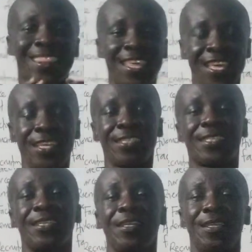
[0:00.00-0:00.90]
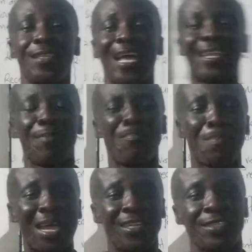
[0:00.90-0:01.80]
things that the
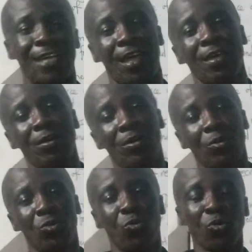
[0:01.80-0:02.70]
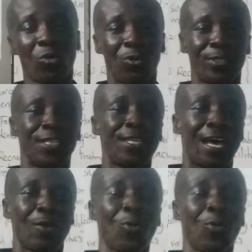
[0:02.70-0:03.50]
manager will consider?